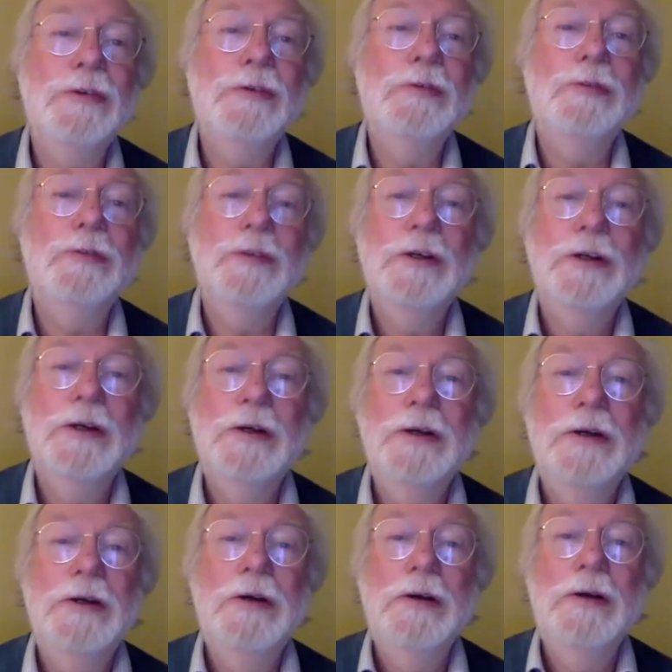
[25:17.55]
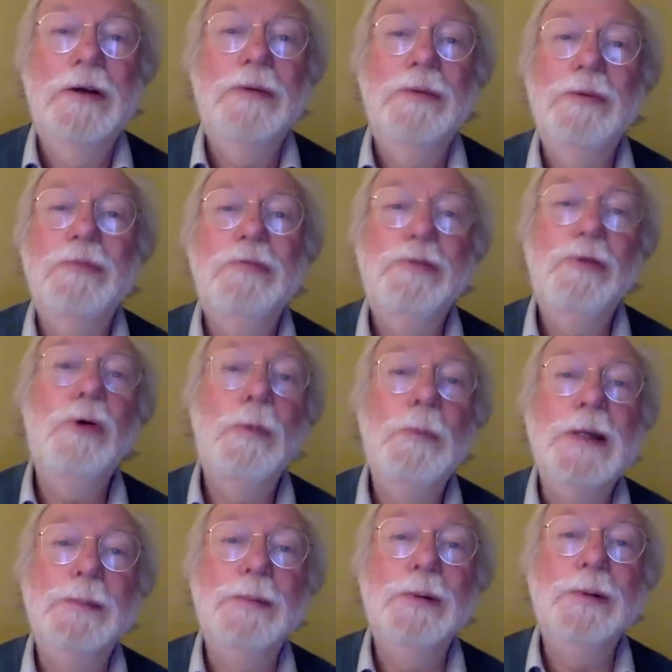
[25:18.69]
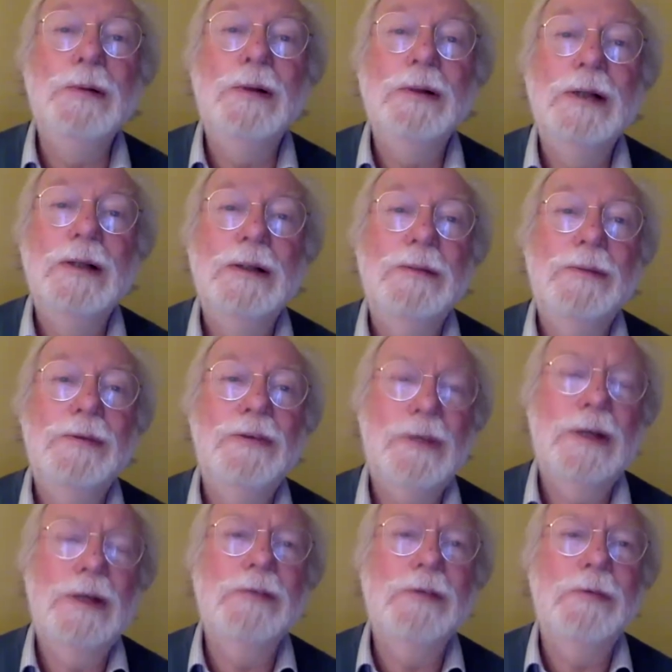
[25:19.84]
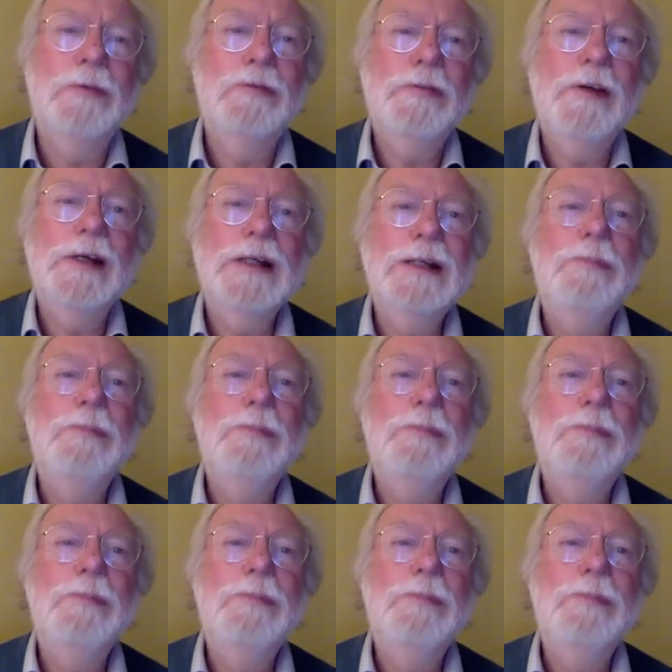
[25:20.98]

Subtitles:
of with four people, which is kind of a fairly